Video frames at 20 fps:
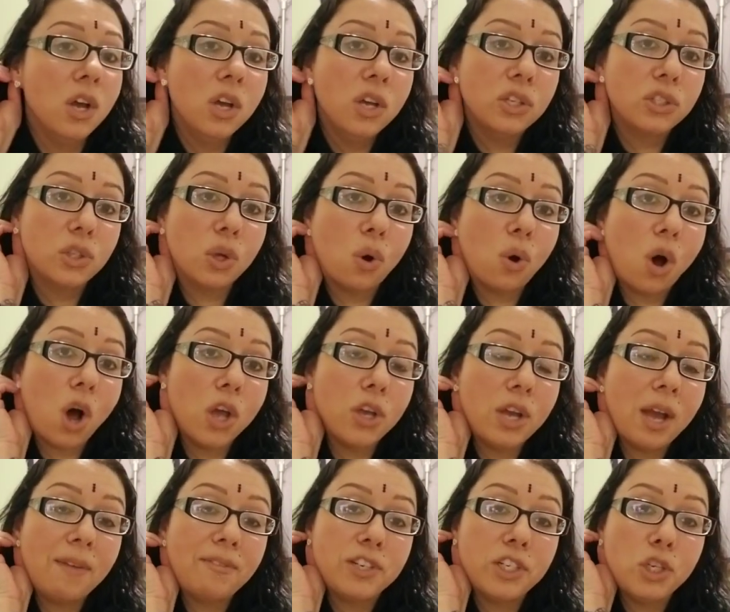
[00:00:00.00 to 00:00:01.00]
So all you
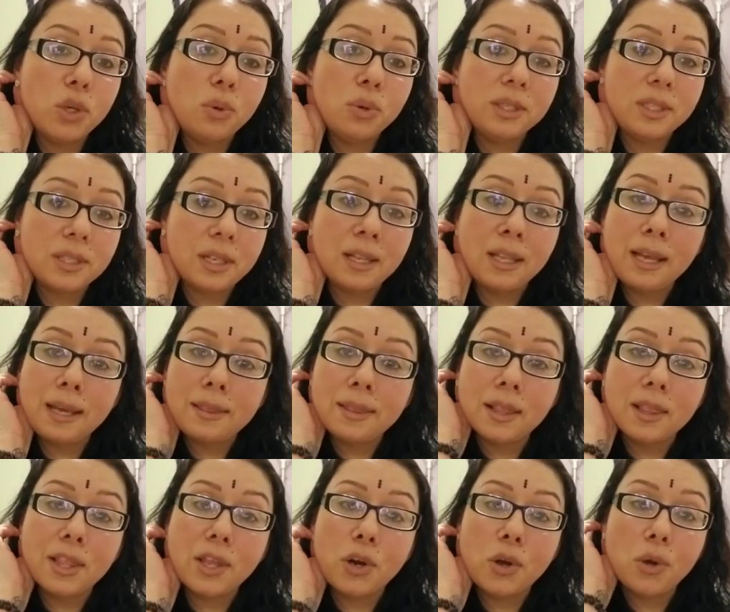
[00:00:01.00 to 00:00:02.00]
have to do is click the
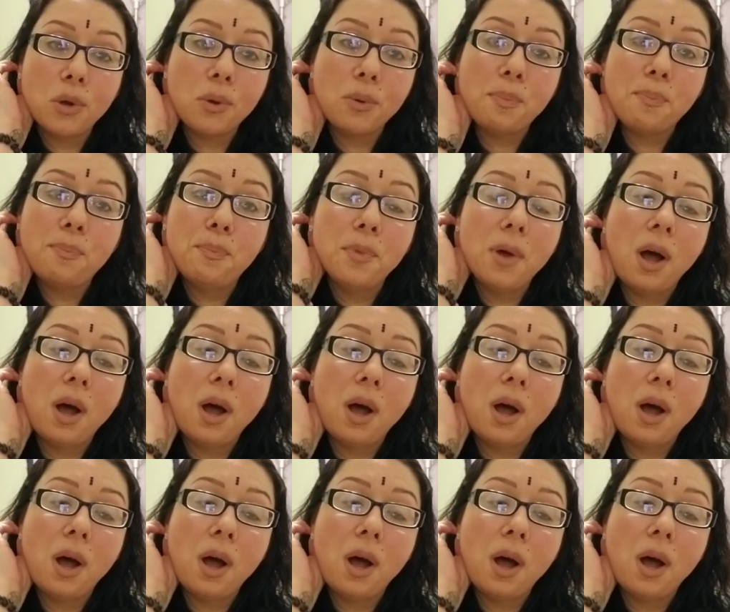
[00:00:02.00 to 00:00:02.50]
little